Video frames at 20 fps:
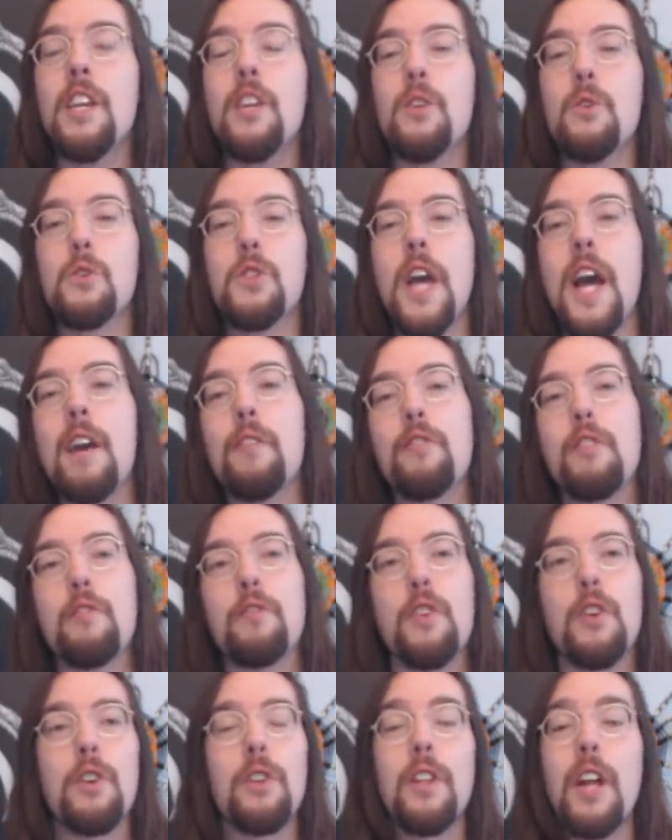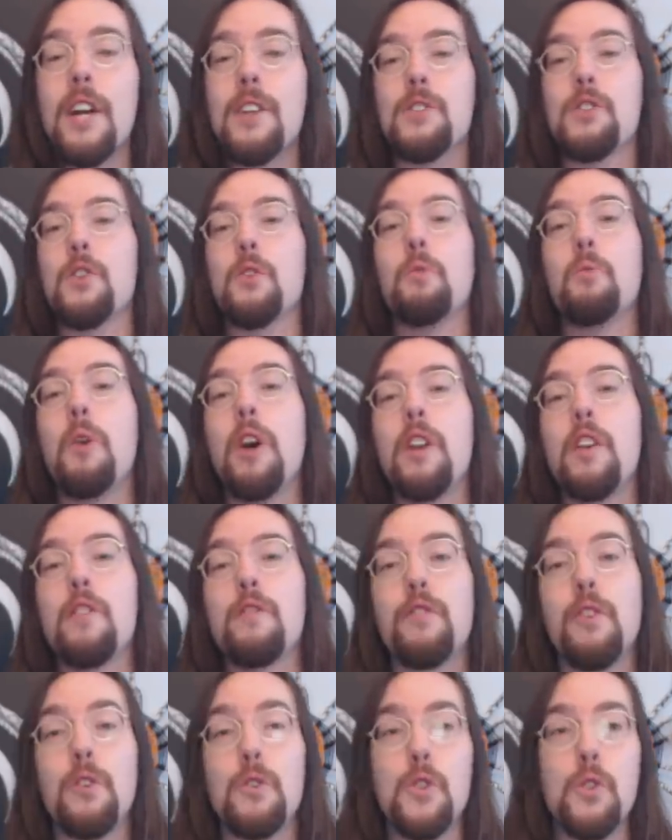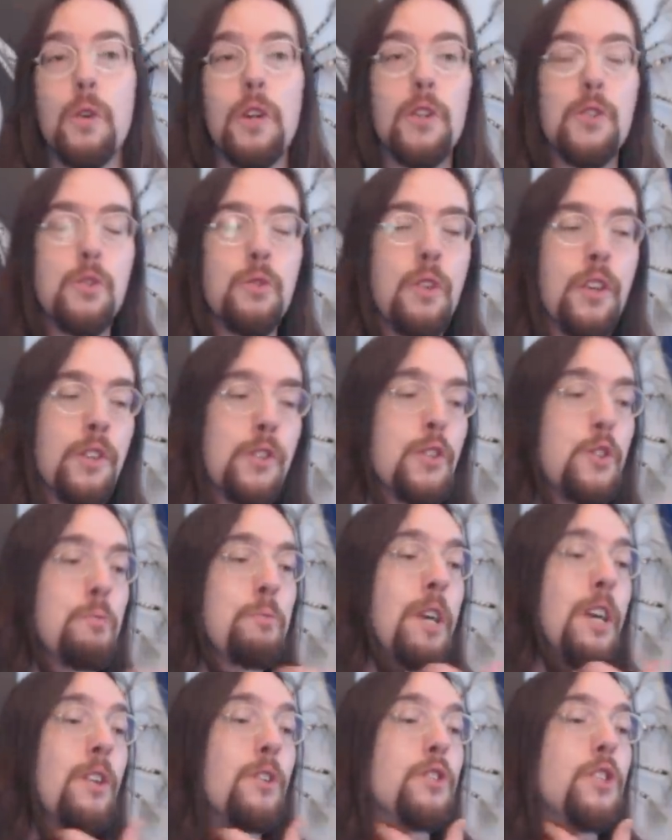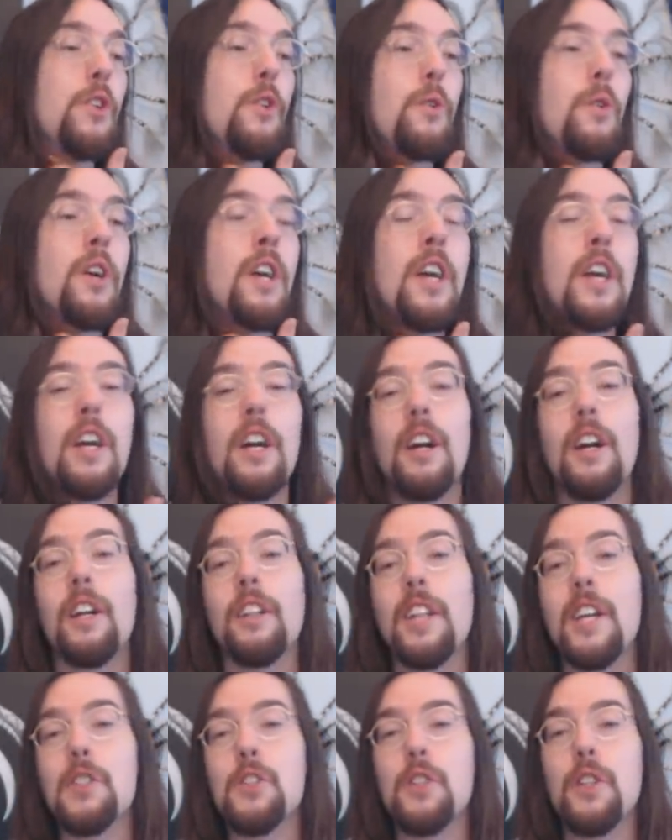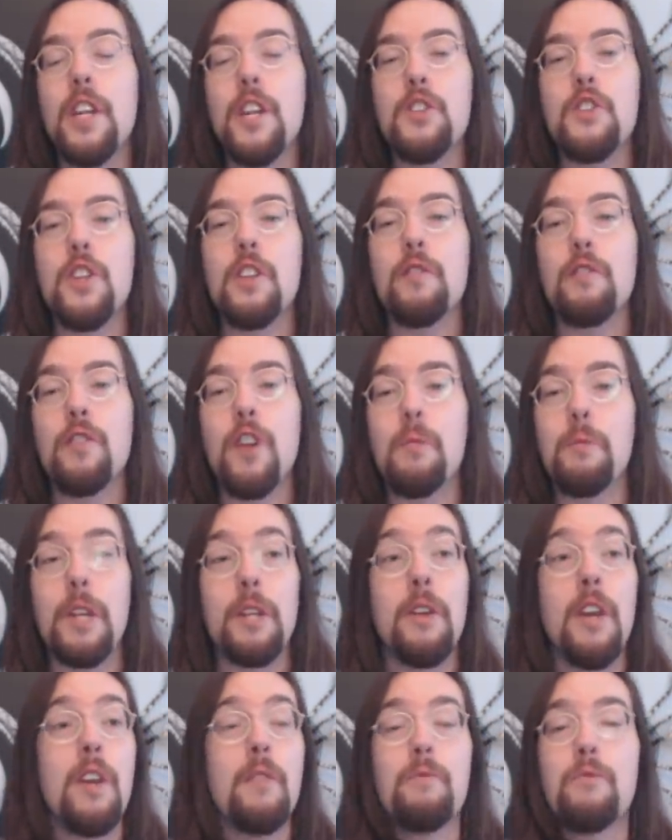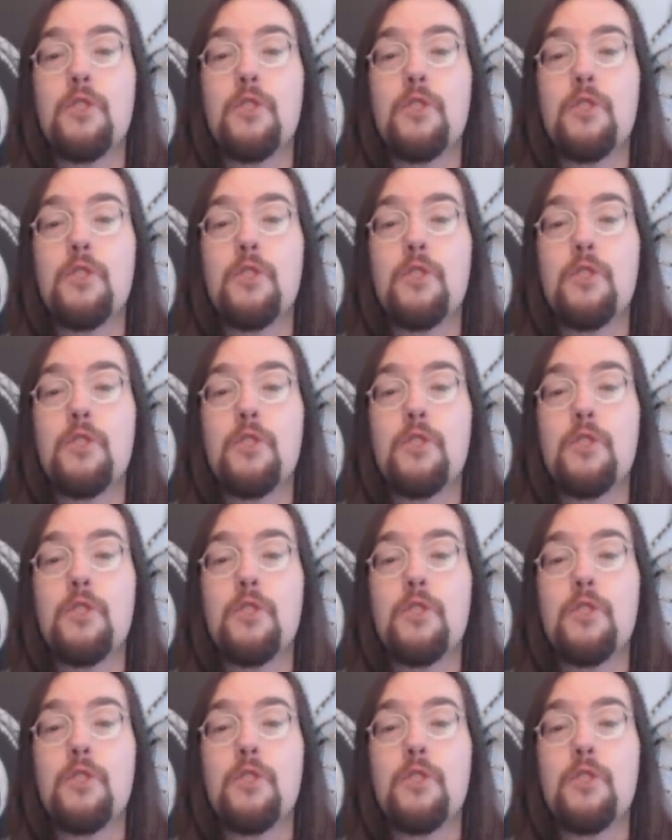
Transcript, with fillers: Use half the fertilizer. Wonderful. Soil structure's better too. Uh, less leaching from it.